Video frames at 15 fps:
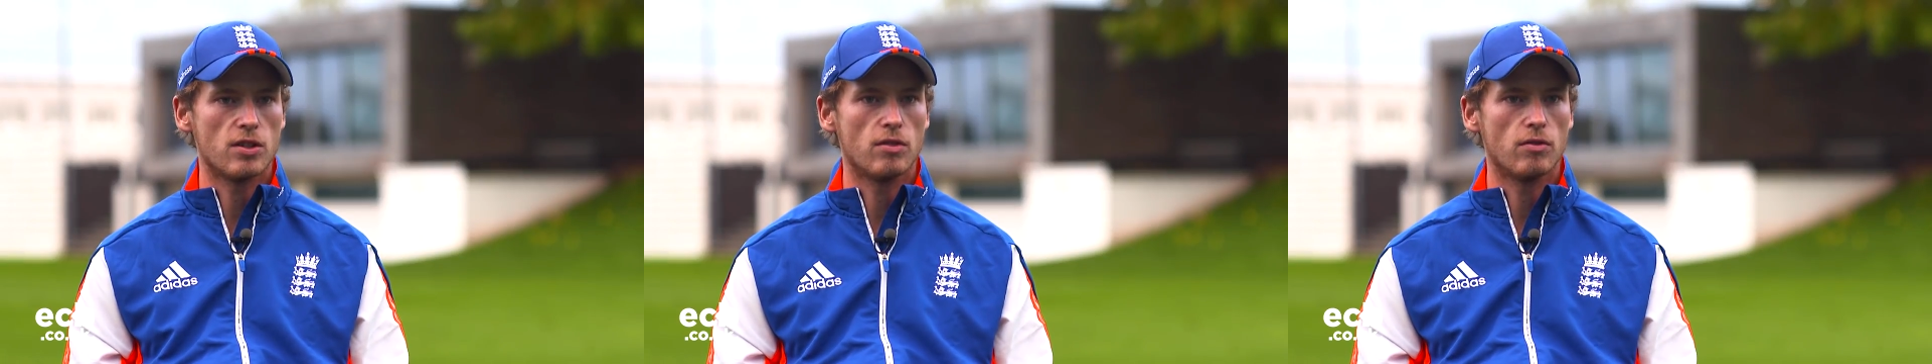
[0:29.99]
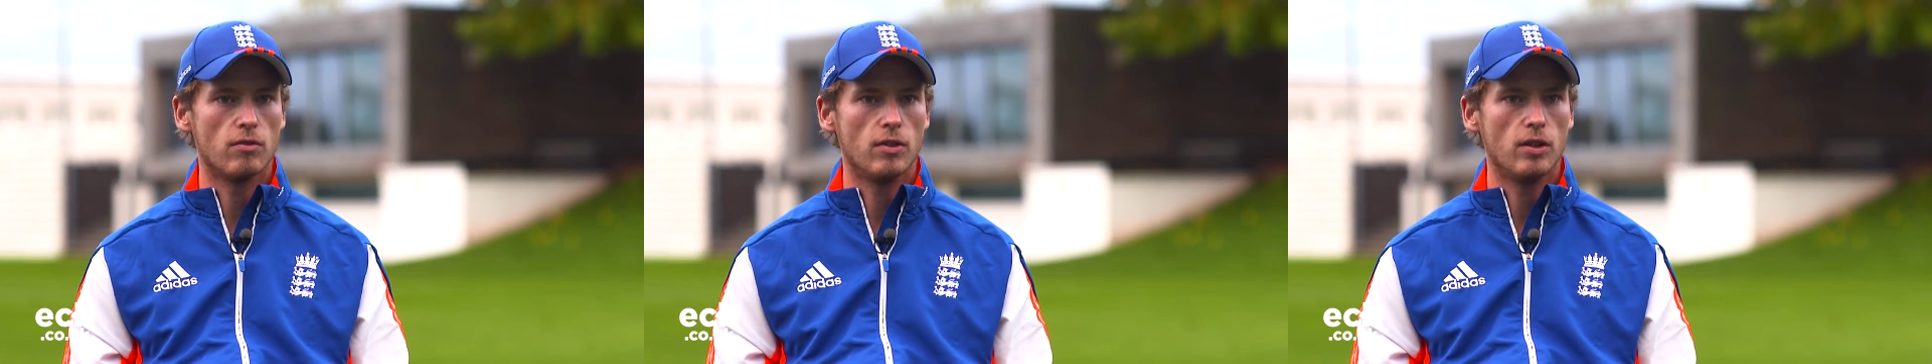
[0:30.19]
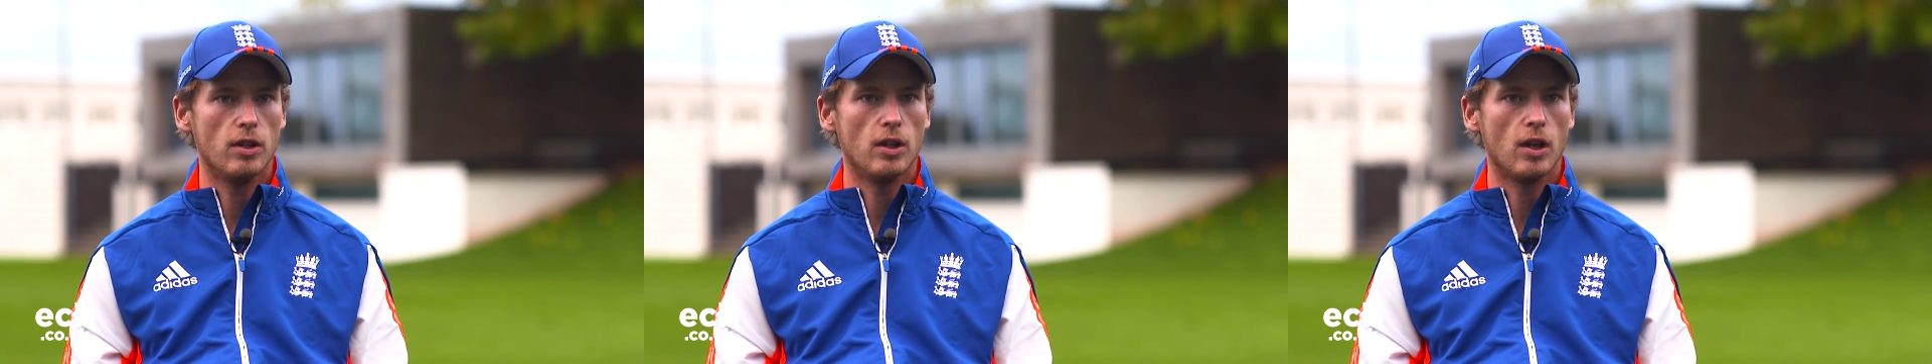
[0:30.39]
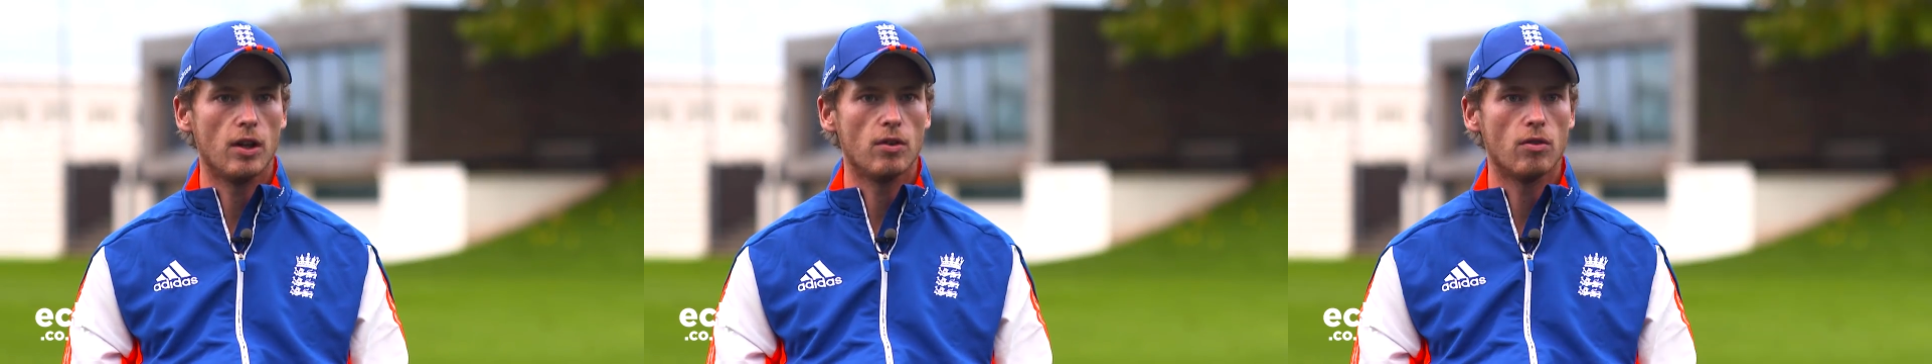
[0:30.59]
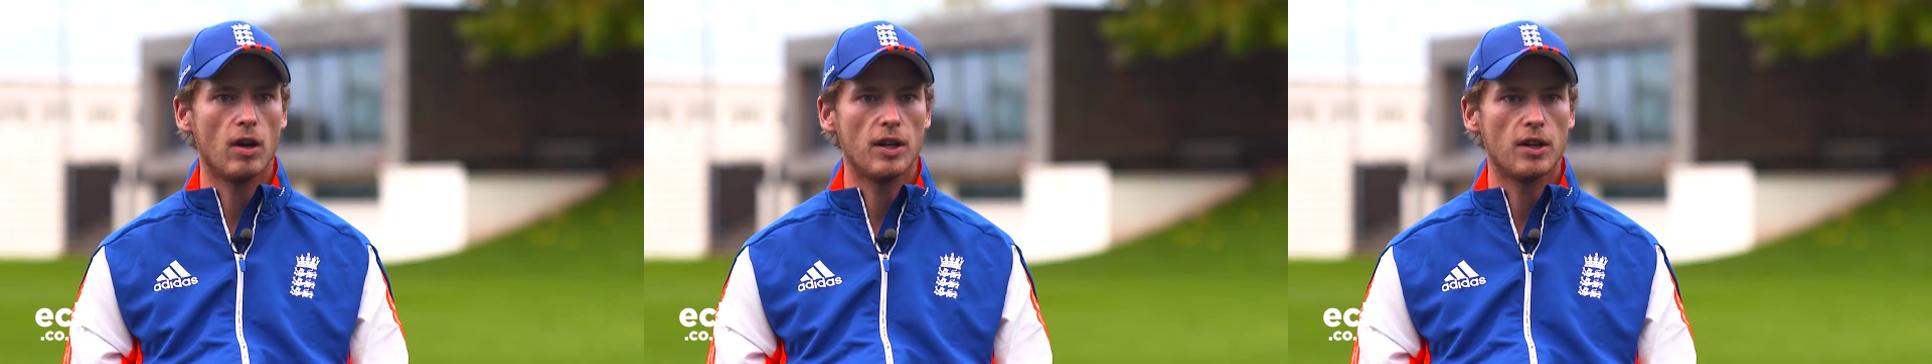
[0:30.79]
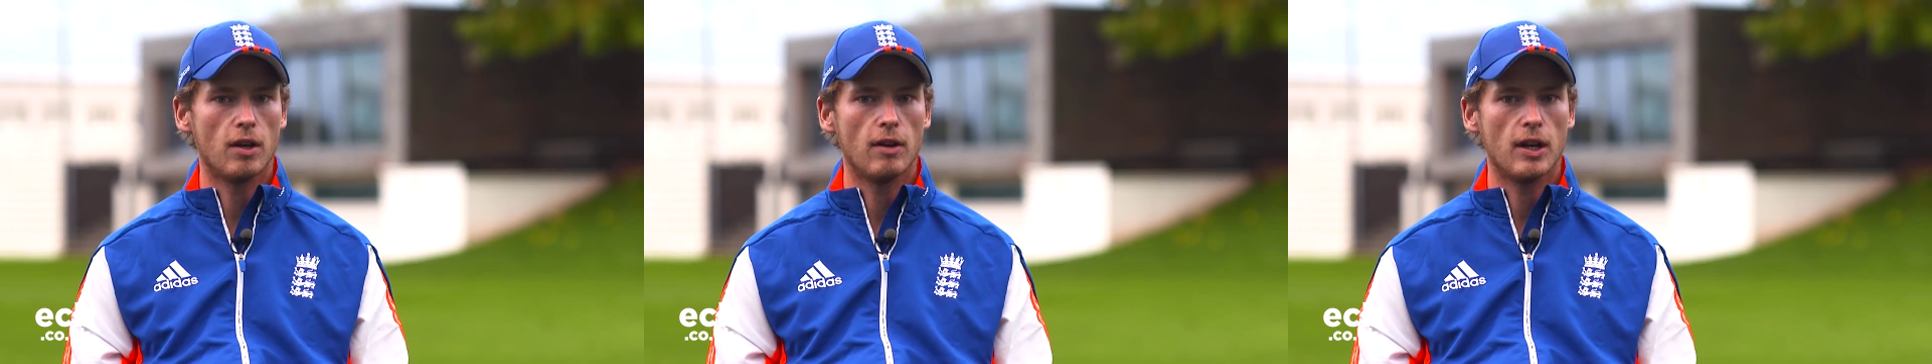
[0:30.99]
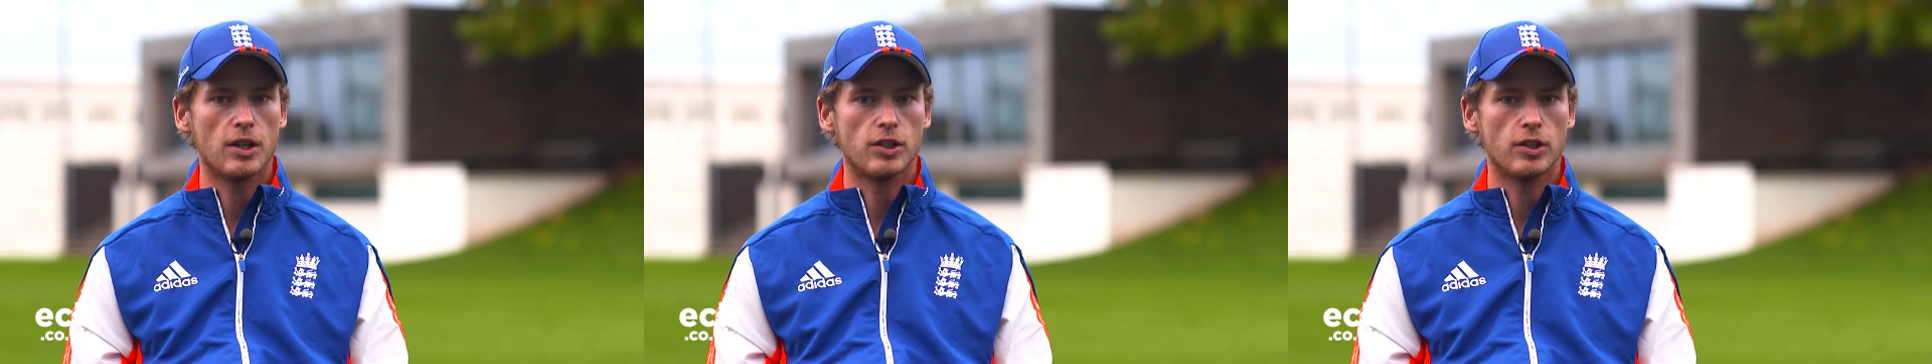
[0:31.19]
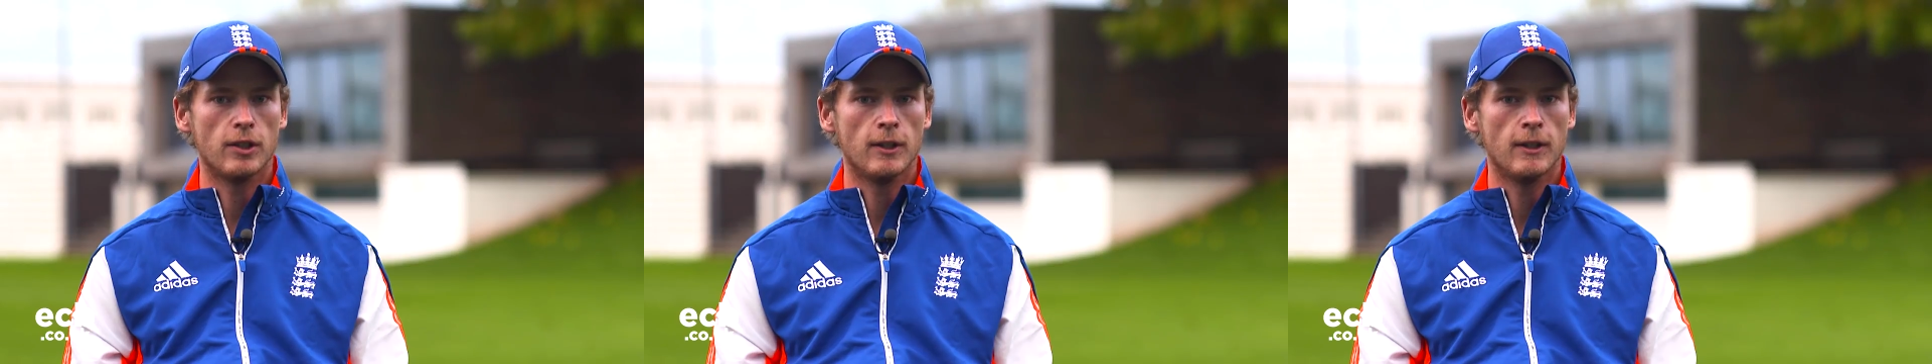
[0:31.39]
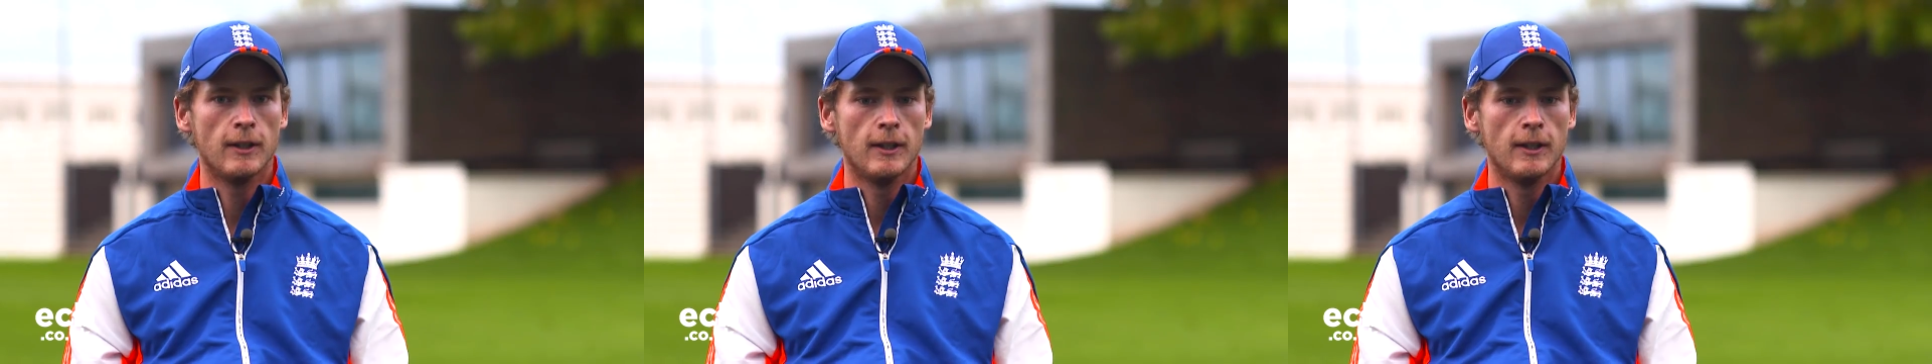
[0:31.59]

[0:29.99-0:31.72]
in the, you know, in the right direction,